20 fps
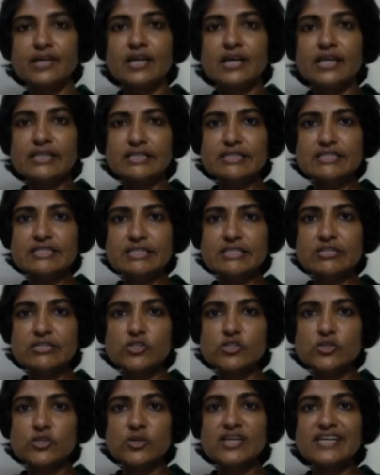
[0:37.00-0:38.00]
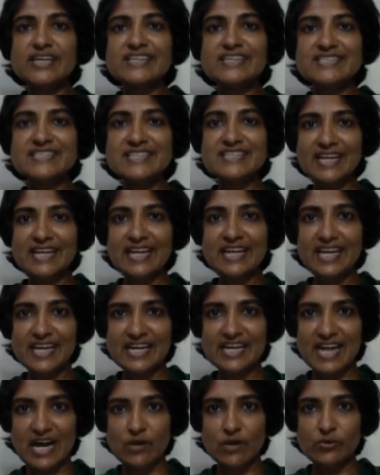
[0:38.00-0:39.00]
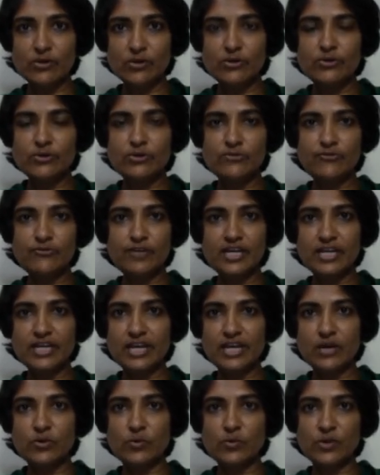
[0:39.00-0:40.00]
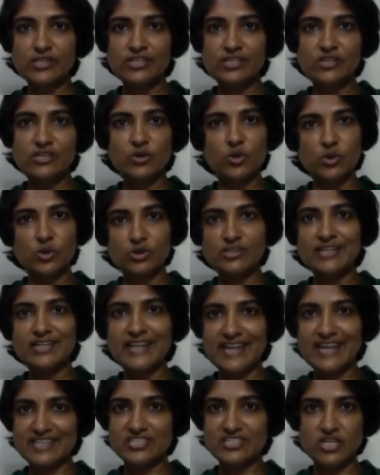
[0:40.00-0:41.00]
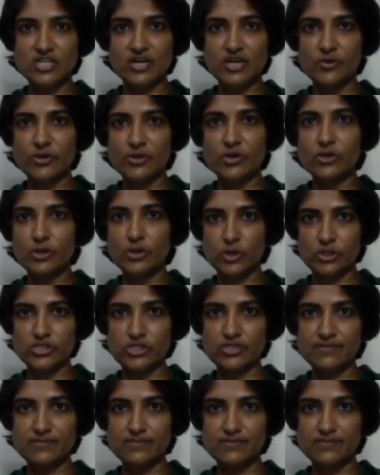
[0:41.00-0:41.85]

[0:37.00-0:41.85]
This is usually a screening round to figure out whether you go to the next round or not.